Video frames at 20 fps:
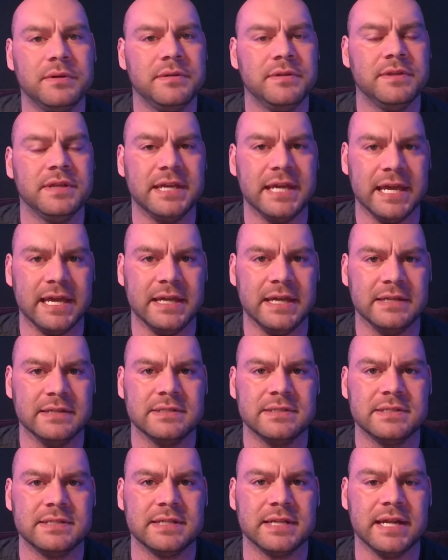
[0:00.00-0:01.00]
the
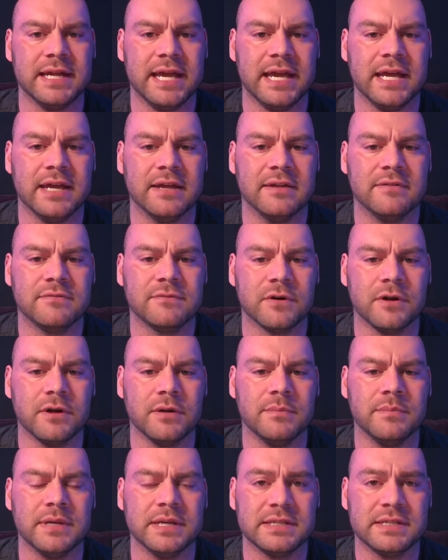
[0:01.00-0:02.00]
gains that I had
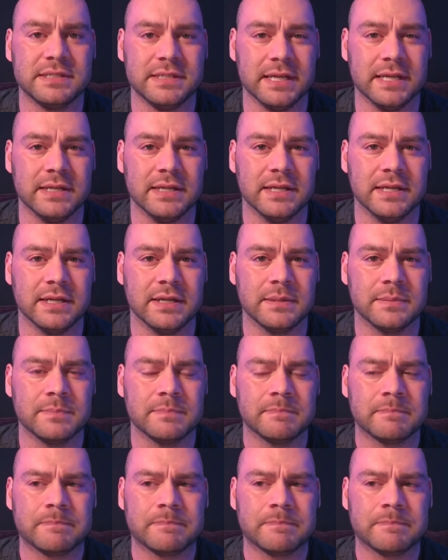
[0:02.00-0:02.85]
from extending,